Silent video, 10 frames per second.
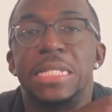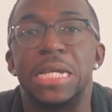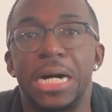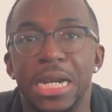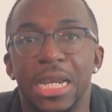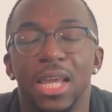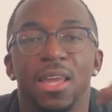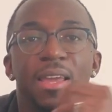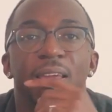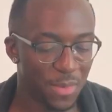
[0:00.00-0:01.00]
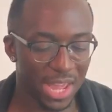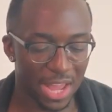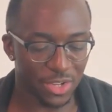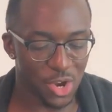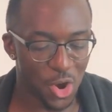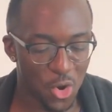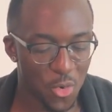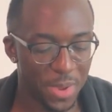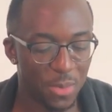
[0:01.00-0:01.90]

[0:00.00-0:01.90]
And when I got to home,